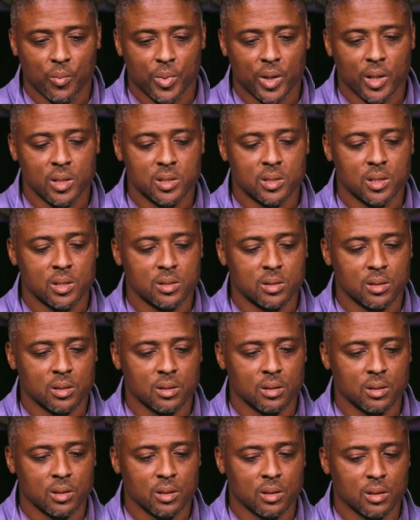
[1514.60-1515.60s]
But he's just
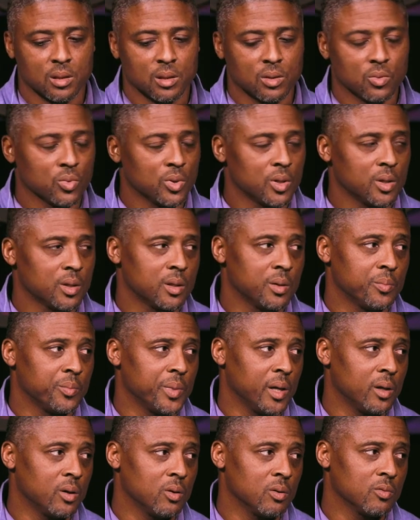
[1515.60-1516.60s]
a really good
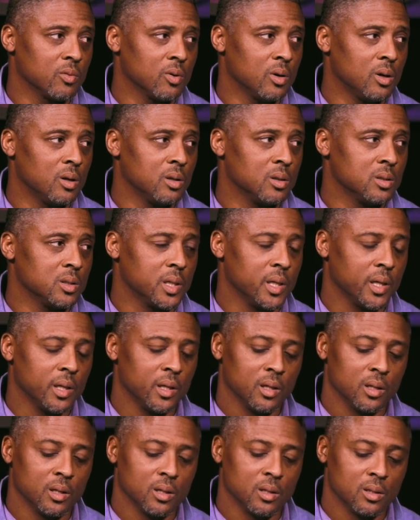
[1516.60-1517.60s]
man overall.
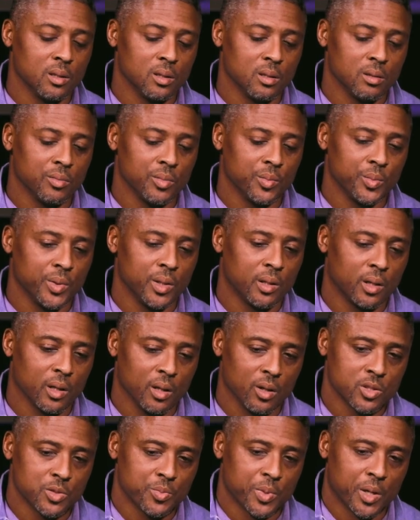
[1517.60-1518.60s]
And I mean, he
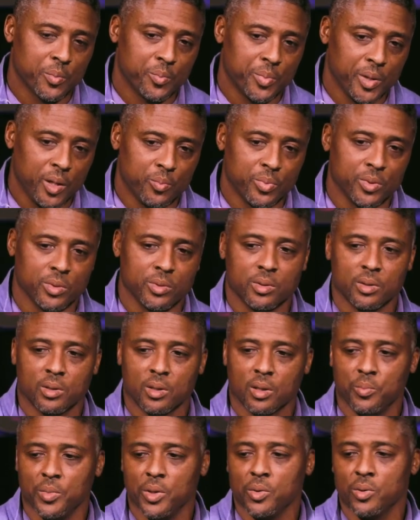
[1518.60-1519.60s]
cares about people and
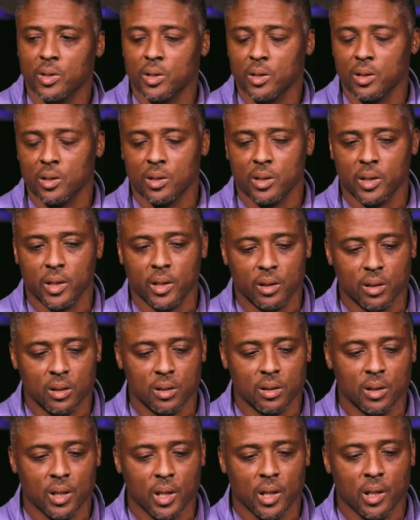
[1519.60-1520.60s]
community.
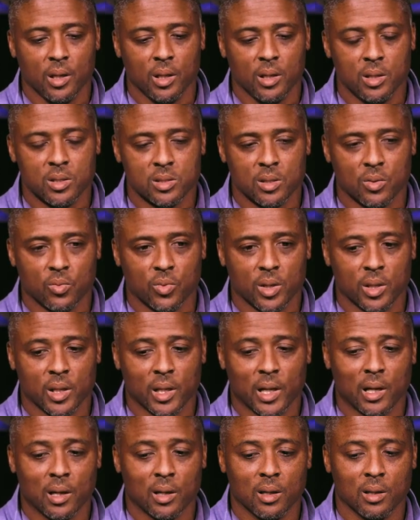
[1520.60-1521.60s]
And he's someone
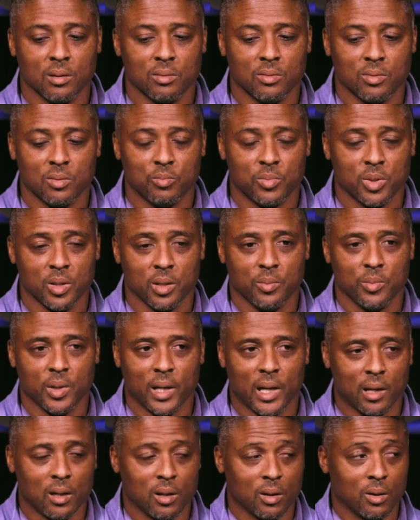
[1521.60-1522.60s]
that I
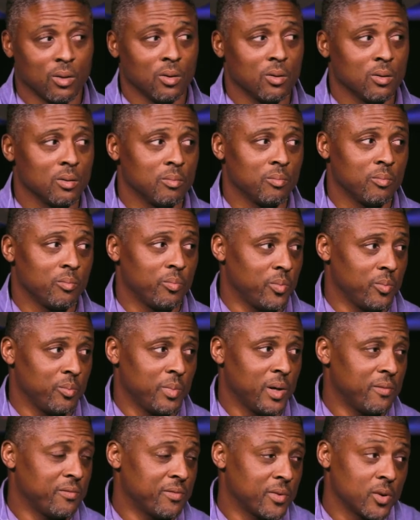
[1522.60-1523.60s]
learned
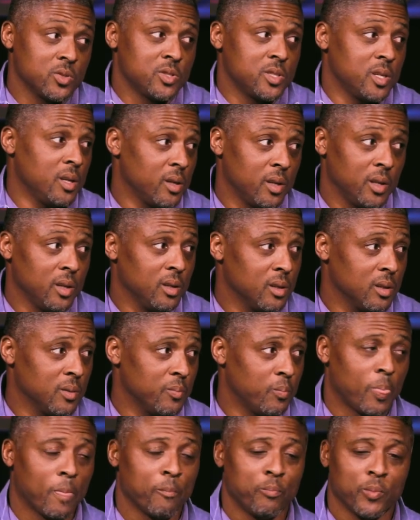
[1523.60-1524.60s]
my first year
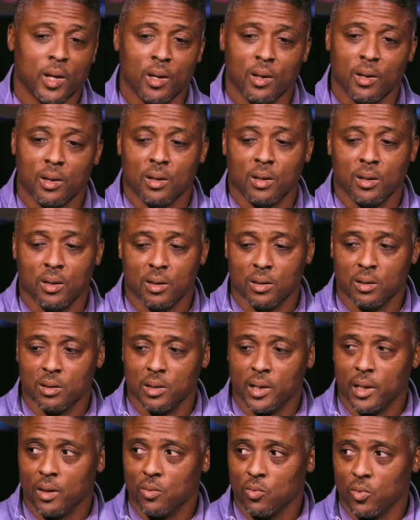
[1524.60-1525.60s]
here. You
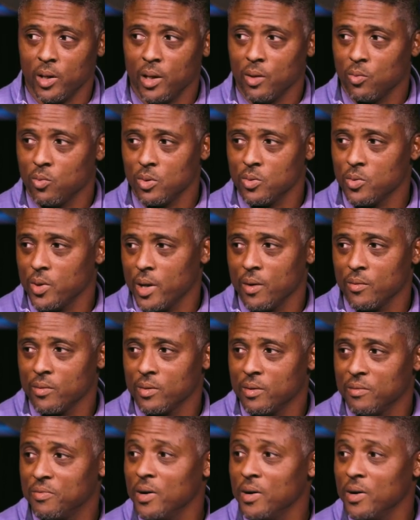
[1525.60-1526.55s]
know, we were having a